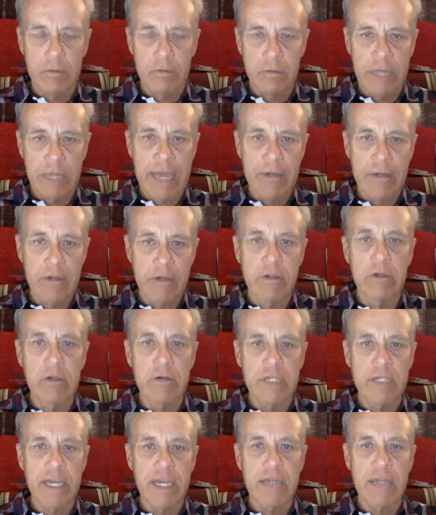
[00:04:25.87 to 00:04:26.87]
had to do
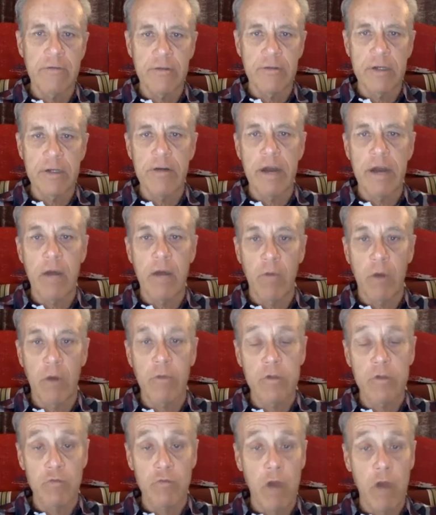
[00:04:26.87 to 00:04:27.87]
is he had to figure out what
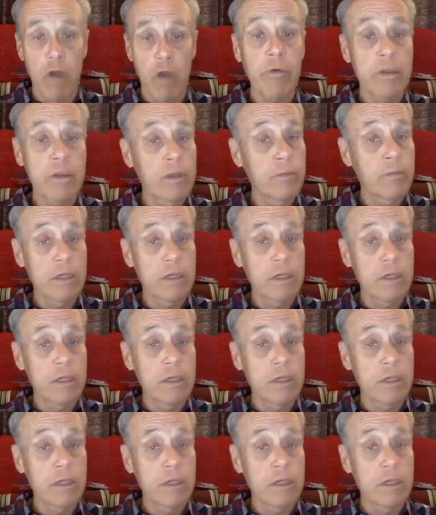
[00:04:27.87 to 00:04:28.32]
was wrong with him,